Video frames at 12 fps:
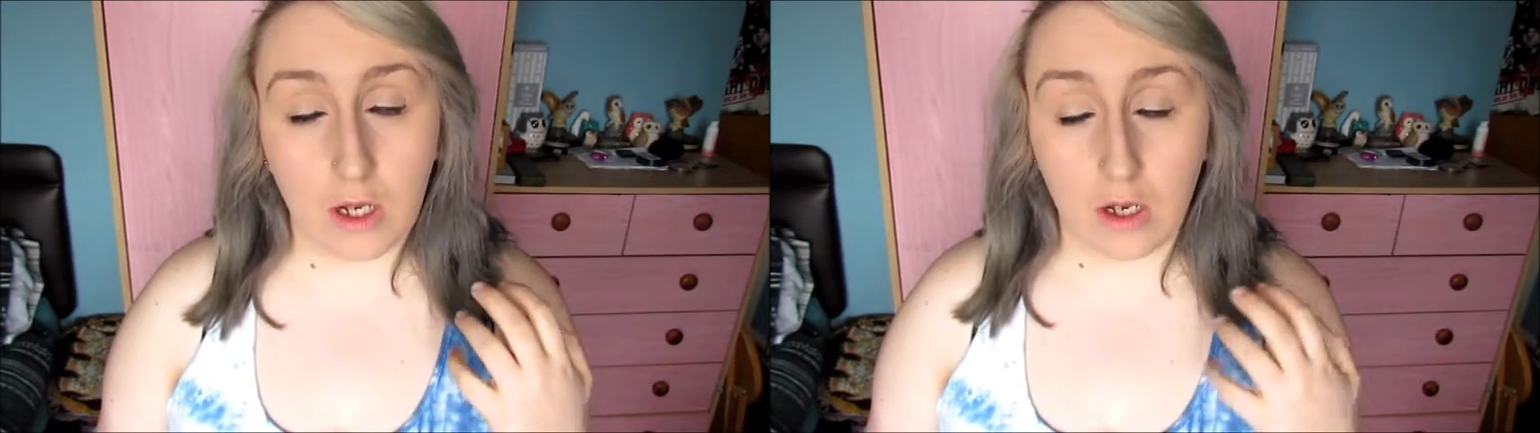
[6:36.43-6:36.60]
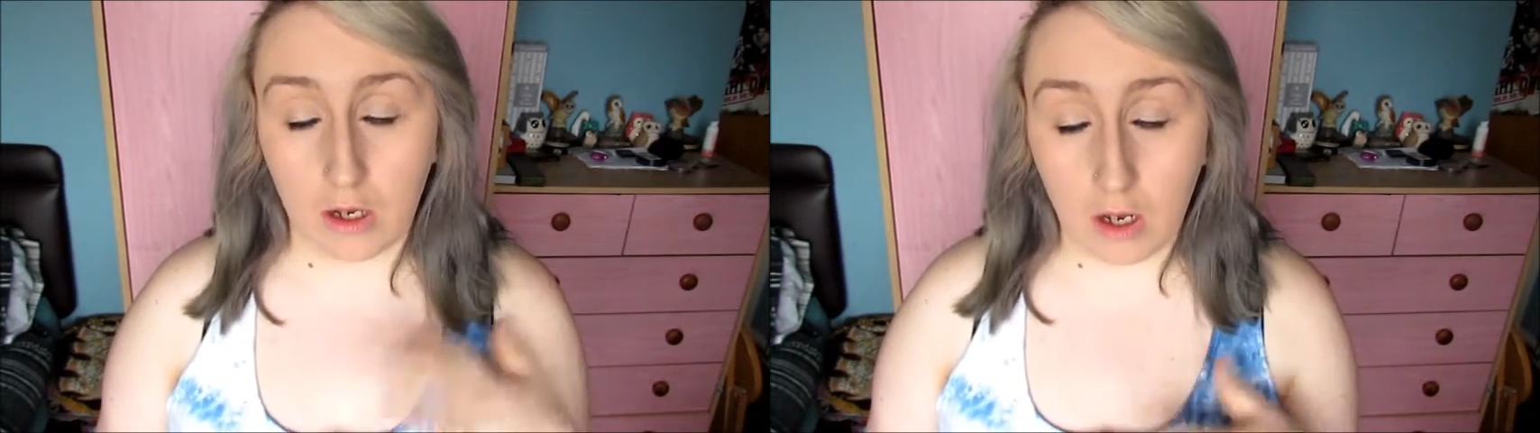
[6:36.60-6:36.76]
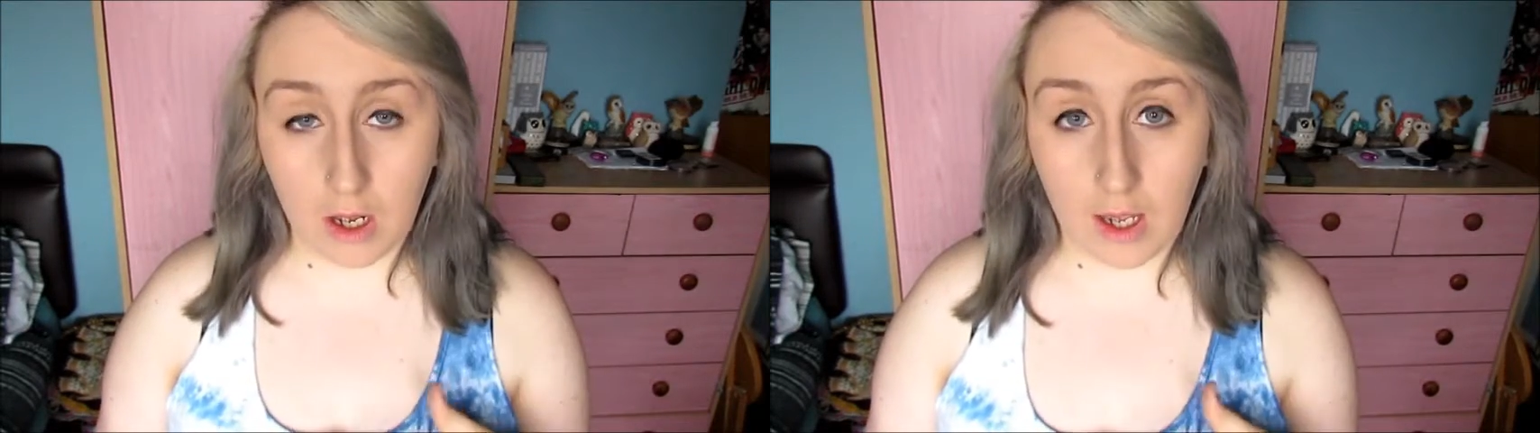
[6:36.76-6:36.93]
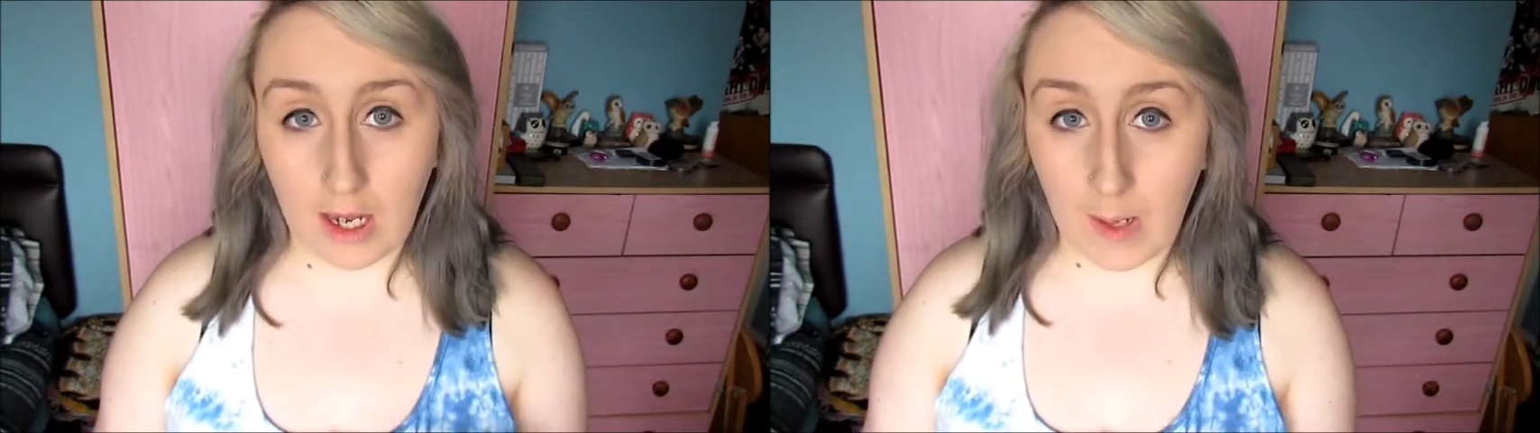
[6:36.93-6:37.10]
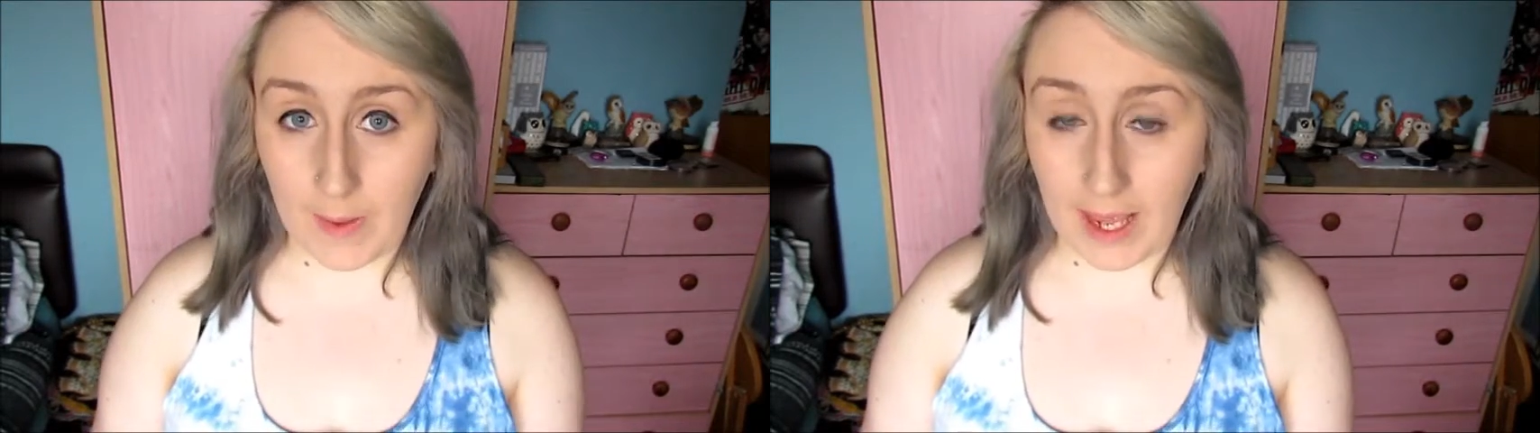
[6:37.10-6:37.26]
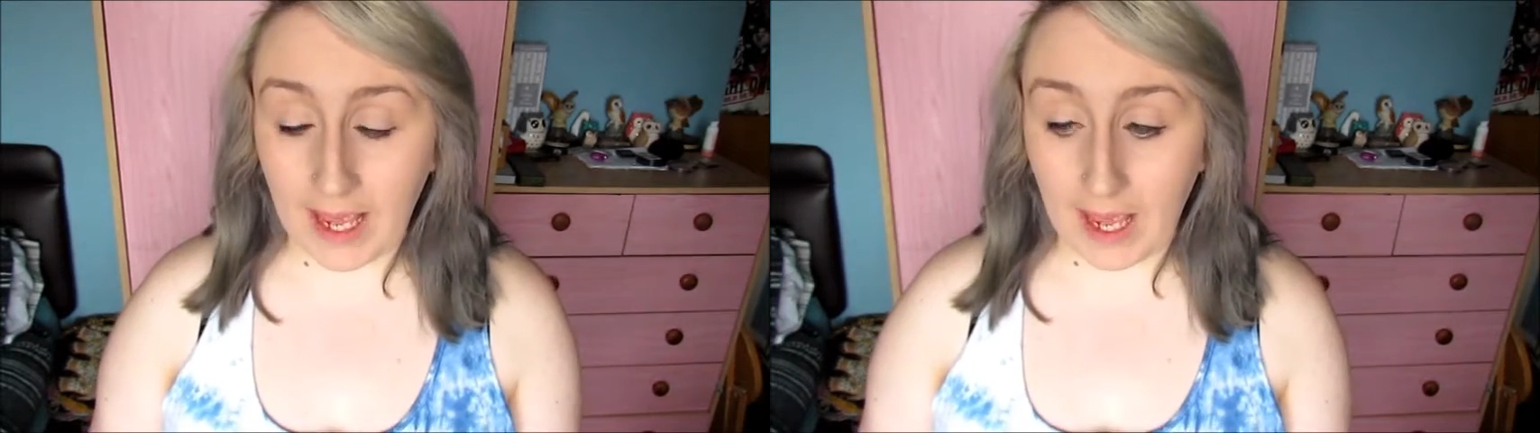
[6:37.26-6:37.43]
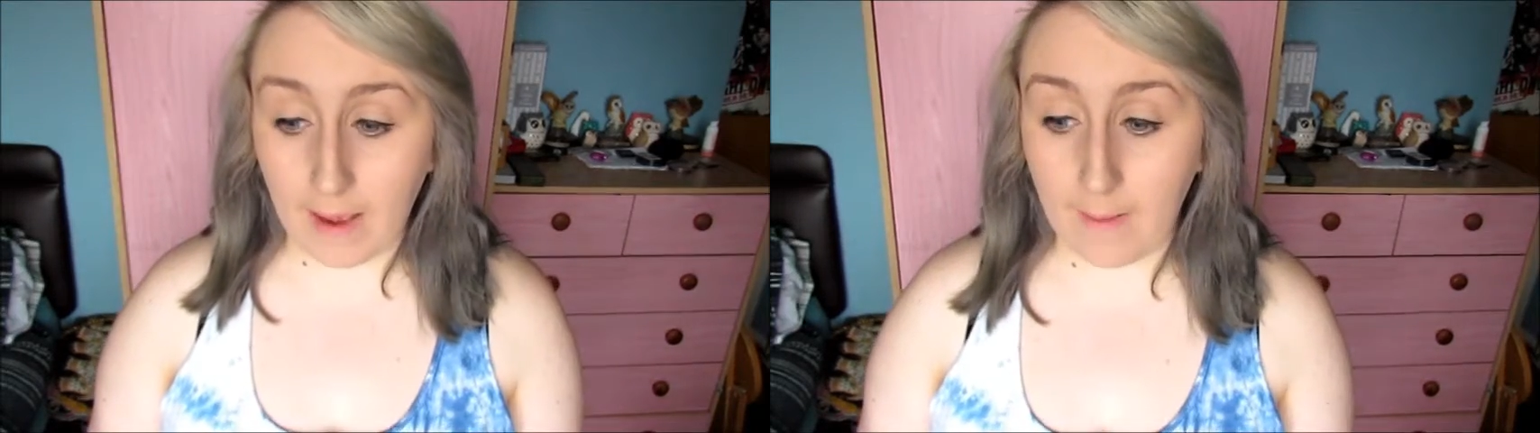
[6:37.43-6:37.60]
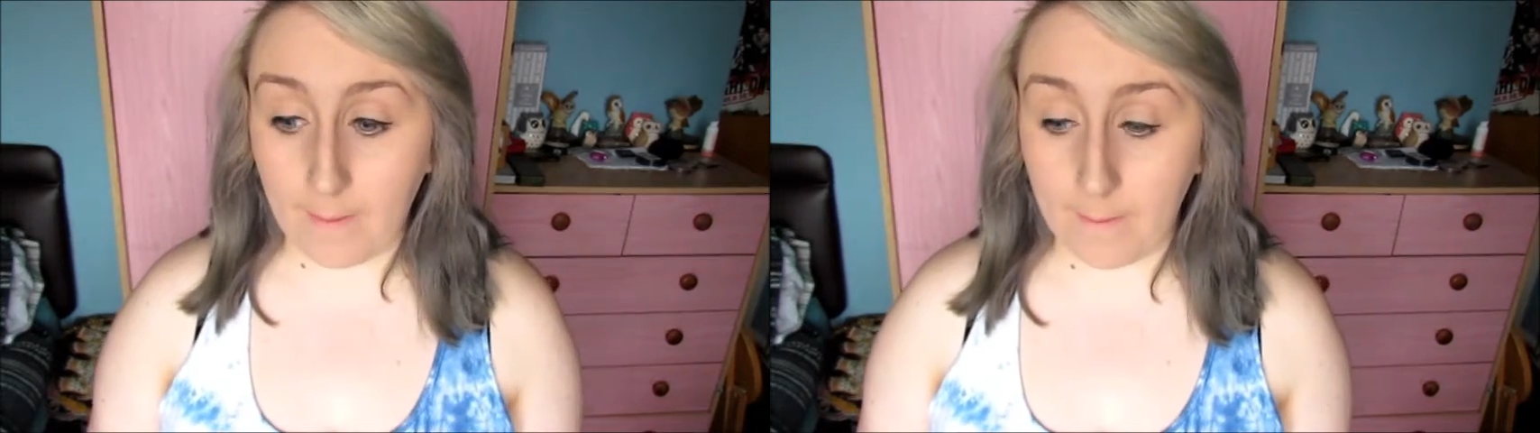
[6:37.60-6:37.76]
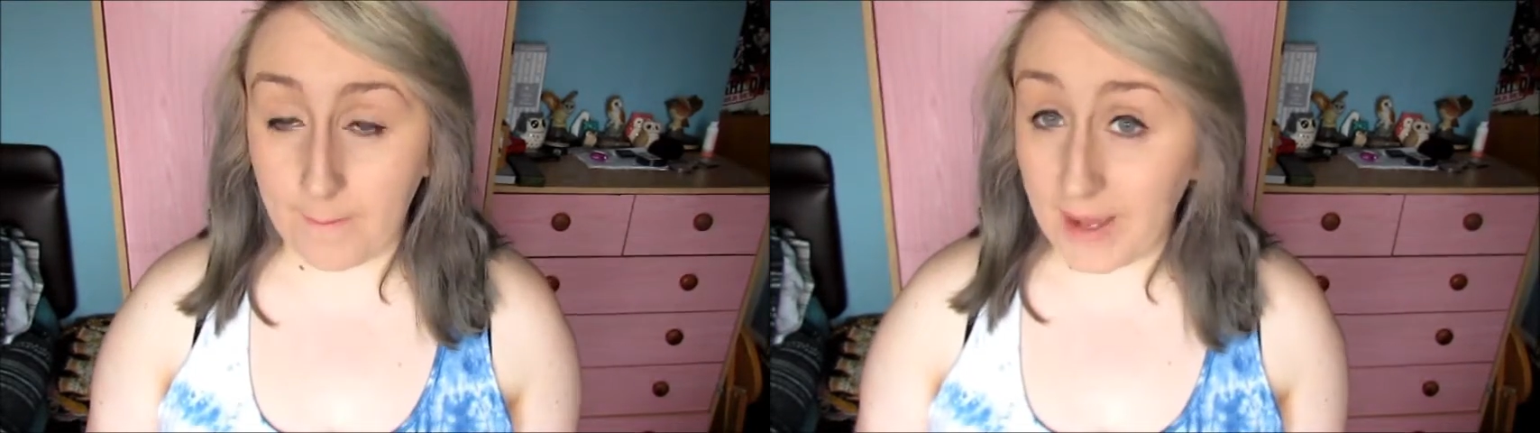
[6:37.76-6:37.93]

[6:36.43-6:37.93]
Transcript: look and appear